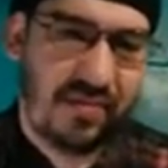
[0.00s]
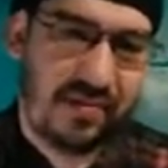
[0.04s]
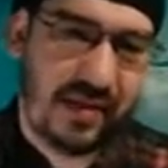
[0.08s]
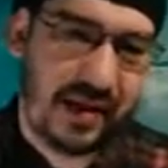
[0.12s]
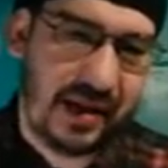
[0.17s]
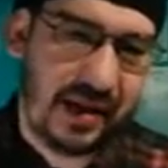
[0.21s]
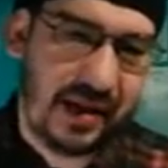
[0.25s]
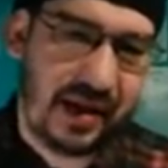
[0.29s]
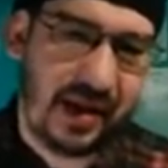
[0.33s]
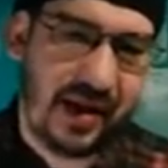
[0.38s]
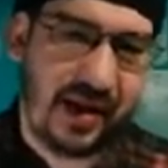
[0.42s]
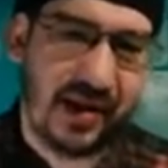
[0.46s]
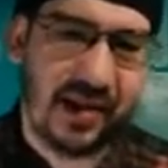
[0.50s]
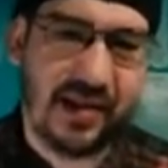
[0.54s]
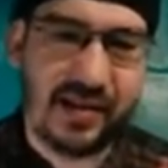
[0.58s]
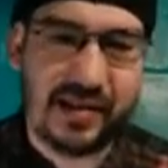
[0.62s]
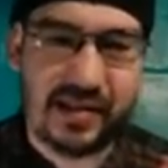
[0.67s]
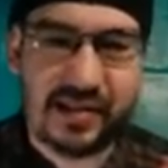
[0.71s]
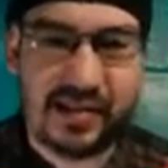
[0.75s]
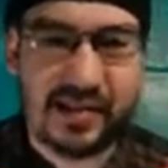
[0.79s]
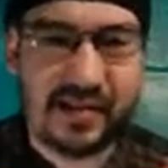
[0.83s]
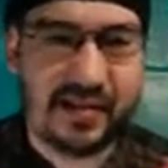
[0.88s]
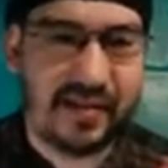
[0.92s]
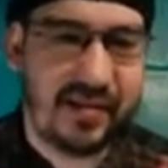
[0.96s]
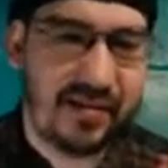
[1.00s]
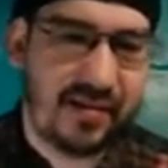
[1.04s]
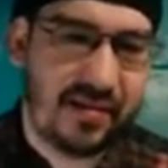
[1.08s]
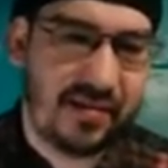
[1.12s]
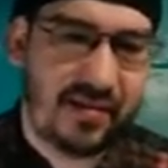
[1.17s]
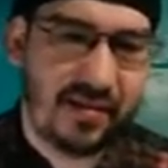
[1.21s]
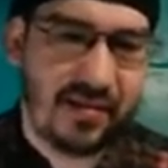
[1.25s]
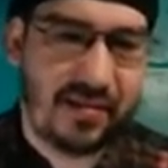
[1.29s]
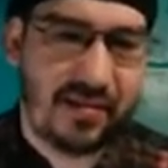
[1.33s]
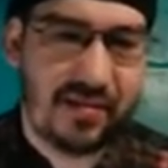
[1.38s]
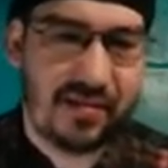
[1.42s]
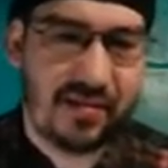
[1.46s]
Because
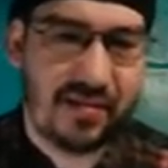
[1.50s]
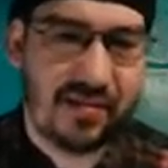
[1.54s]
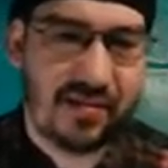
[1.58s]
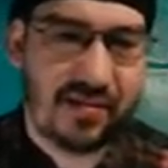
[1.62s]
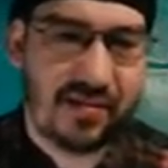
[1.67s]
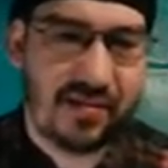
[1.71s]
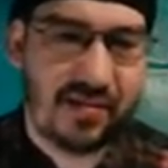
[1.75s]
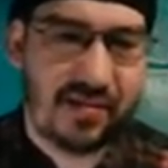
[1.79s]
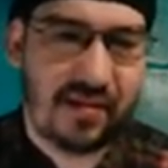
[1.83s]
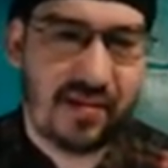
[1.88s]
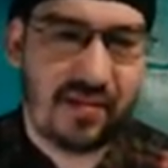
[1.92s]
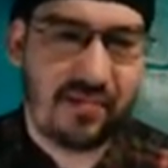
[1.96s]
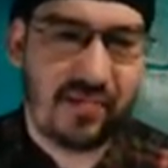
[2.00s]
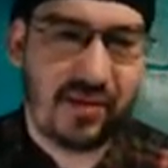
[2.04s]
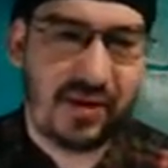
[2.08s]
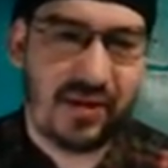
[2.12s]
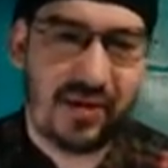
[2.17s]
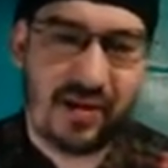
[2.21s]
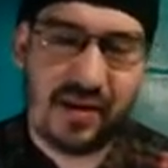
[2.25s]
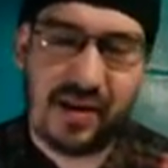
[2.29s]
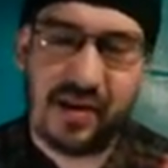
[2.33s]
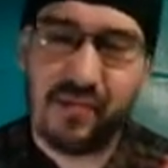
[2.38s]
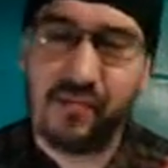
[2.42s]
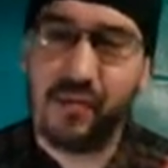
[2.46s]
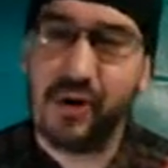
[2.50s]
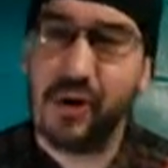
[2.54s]
it